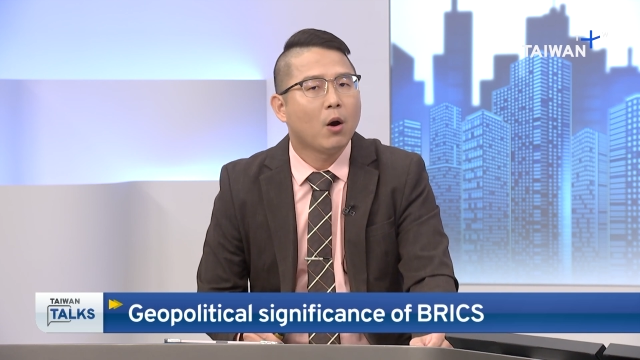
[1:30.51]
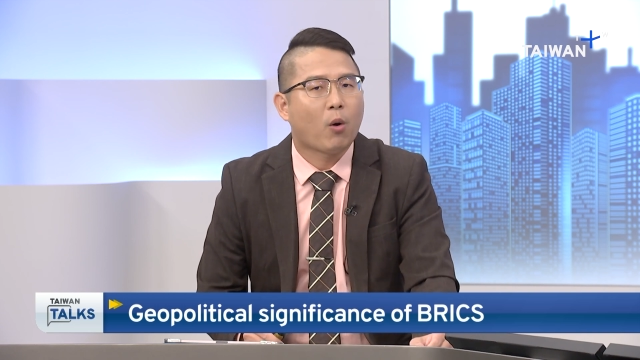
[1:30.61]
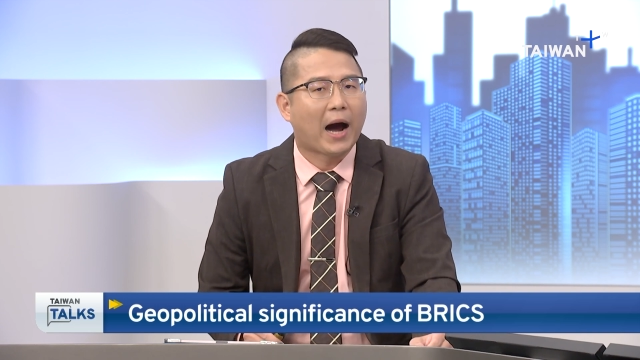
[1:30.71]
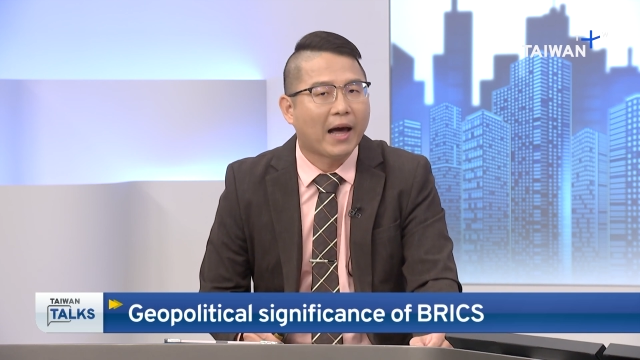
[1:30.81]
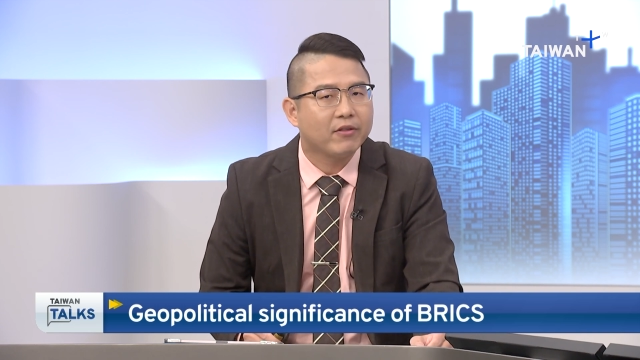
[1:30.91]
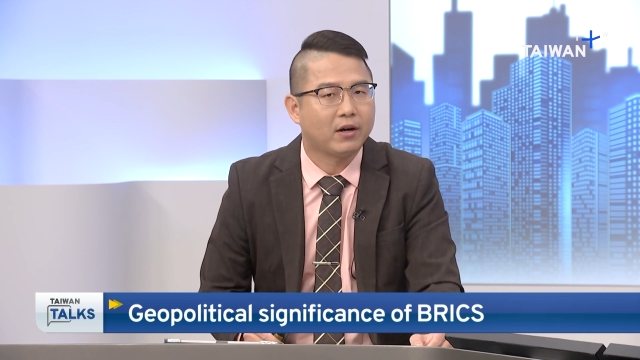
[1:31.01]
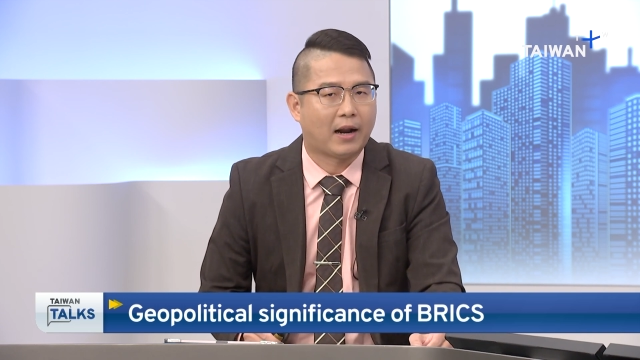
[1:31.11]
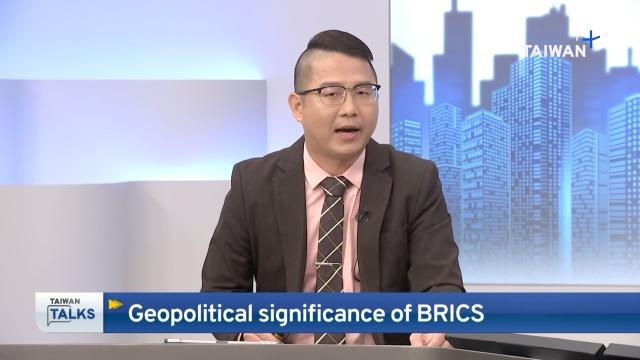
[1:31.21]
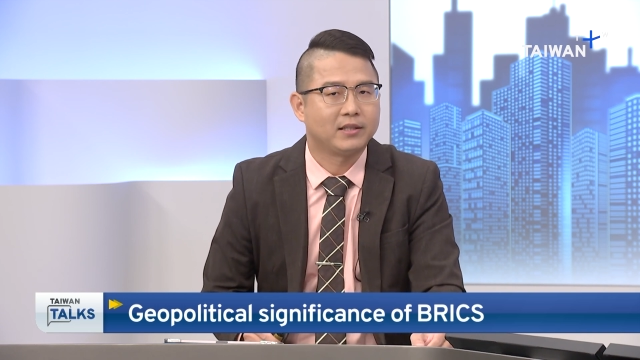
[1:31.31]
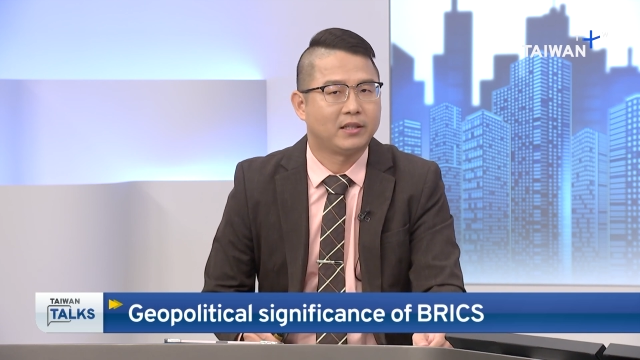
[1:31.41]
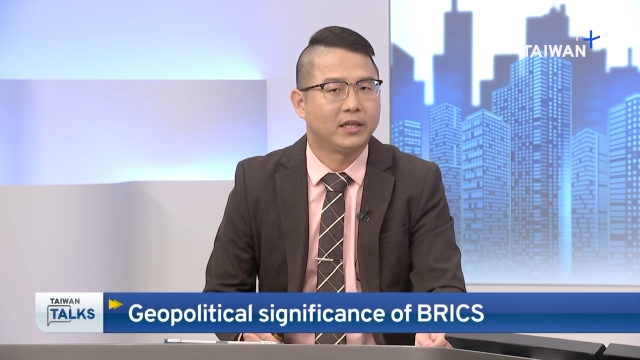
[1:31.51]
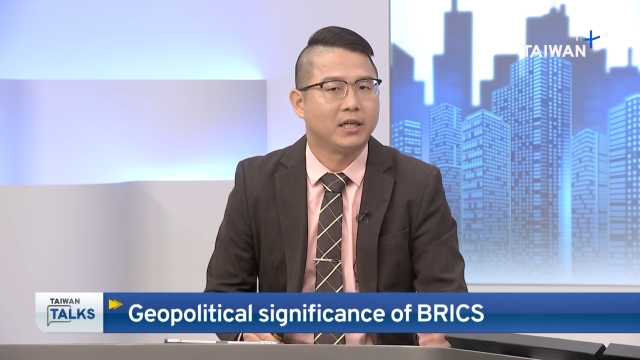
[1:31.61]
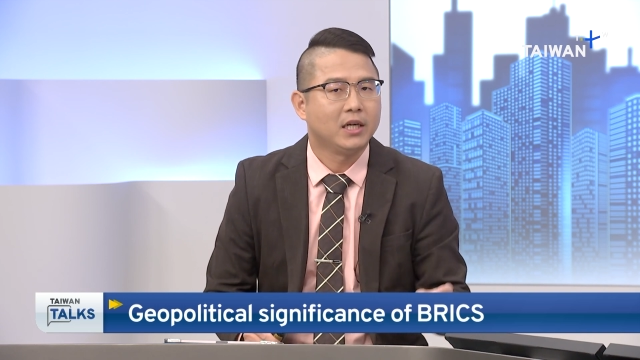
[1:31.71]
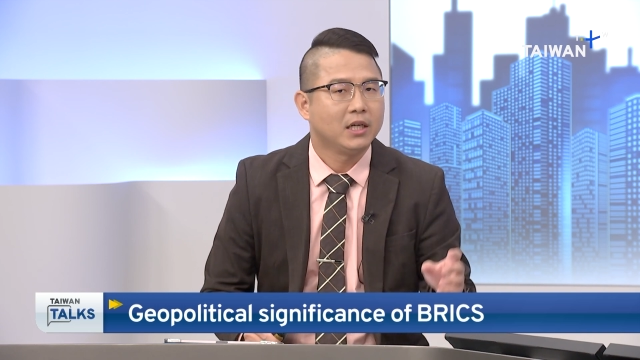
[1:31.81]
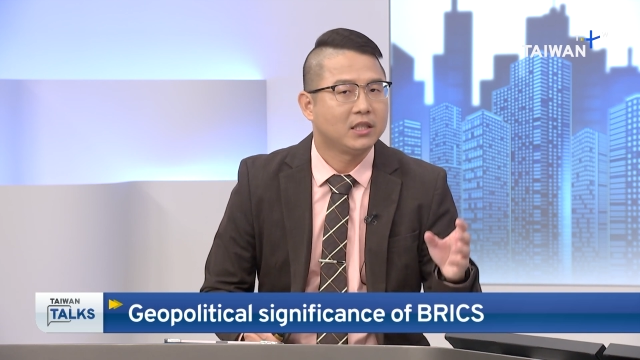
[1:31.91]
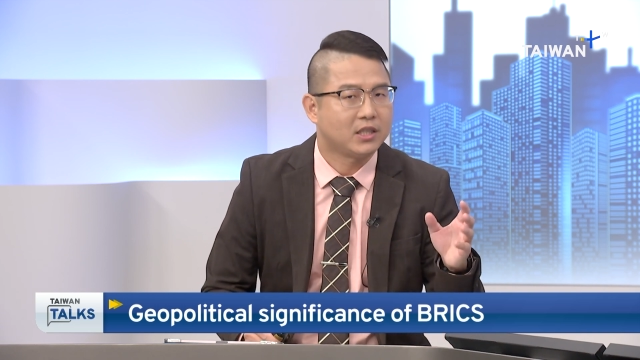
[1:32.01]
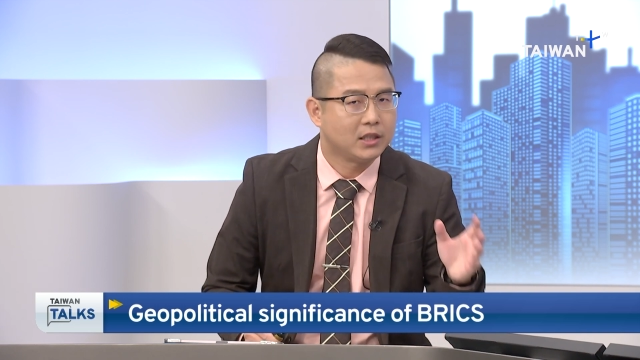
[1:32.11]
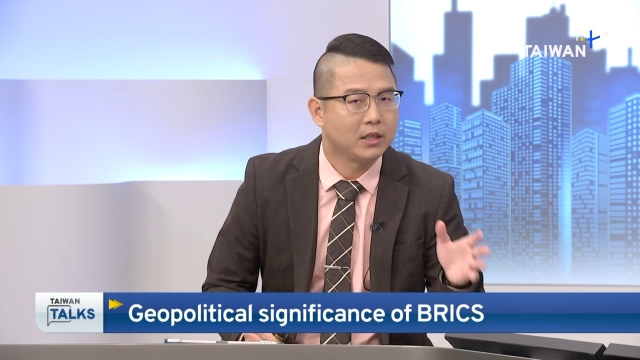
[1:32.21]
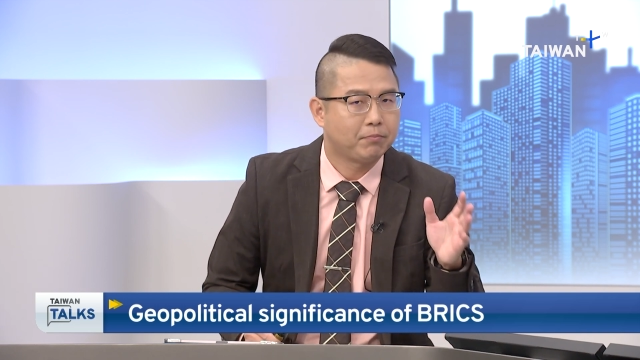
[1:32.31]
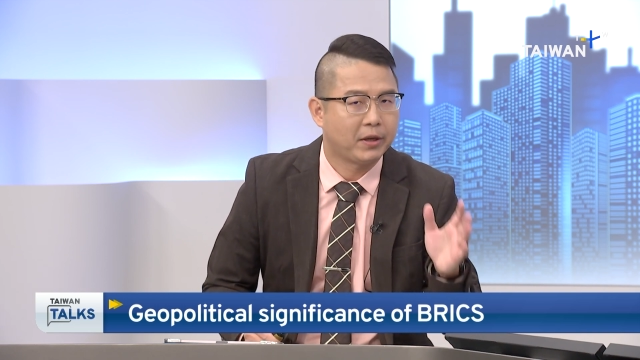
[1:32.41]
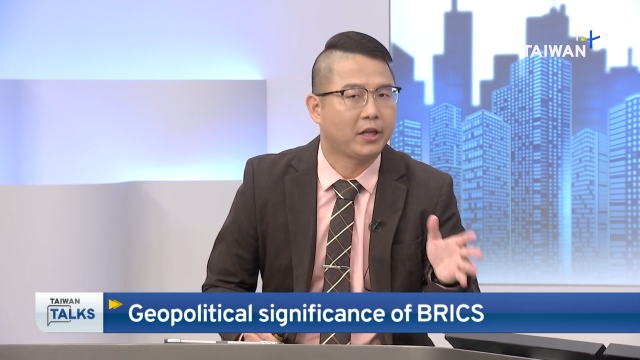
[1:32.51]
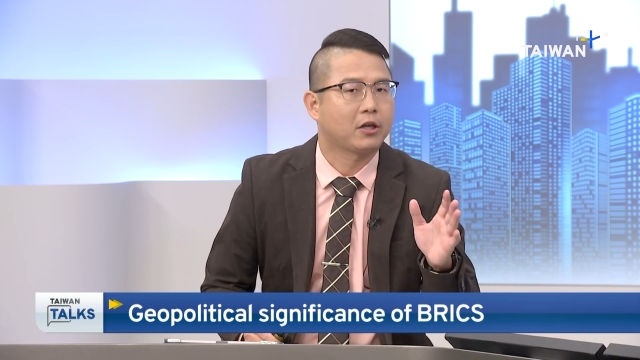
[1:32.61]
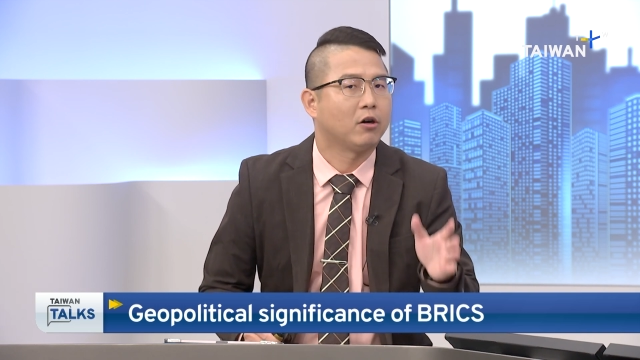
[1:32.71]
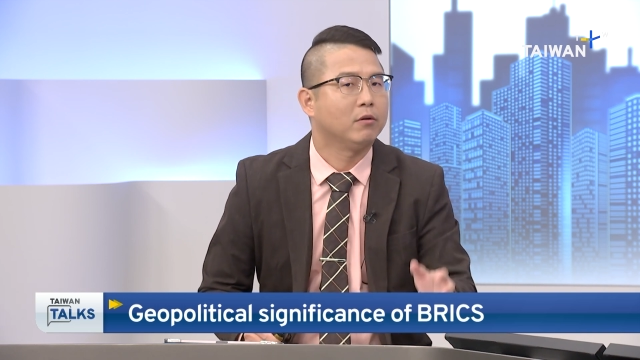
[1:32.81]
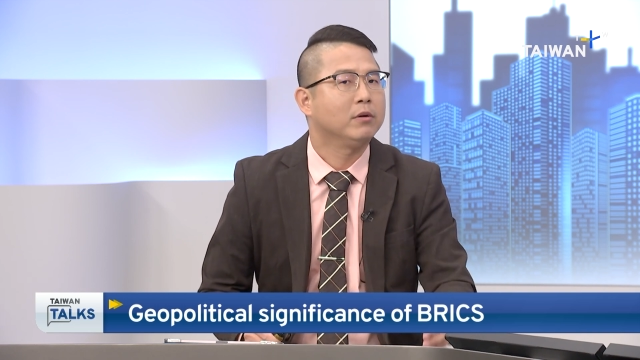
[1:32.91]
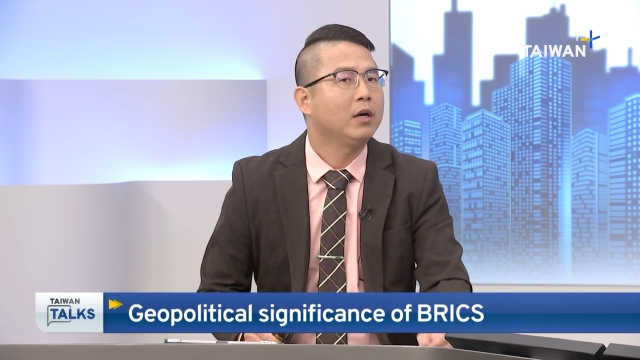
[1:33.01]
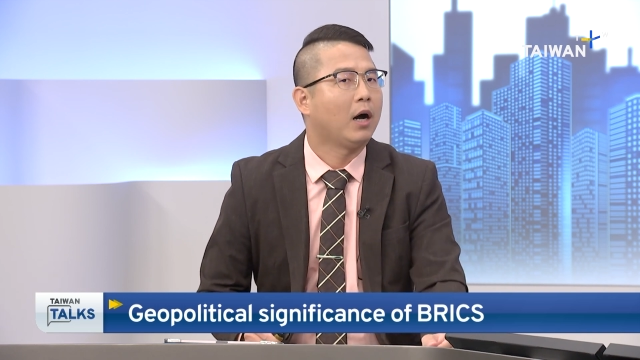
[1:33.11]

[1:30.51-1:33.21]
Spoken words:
what underlies the geopolitical